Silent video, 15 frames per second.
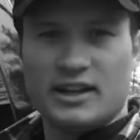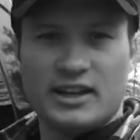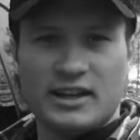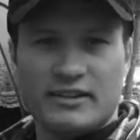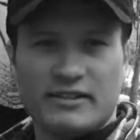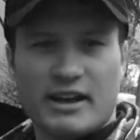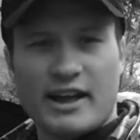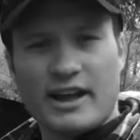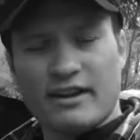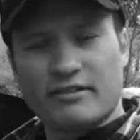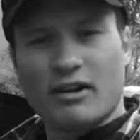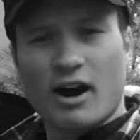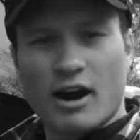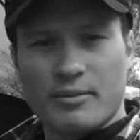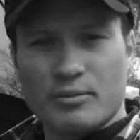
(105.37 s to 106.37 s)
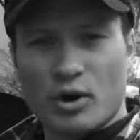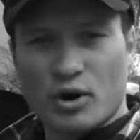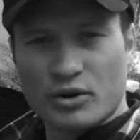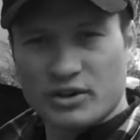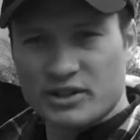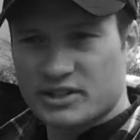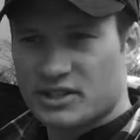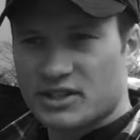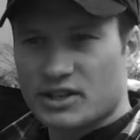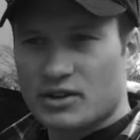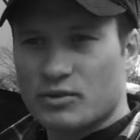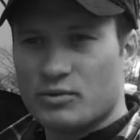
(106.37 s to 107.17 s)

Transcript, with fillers: Here at A-Rod Motors,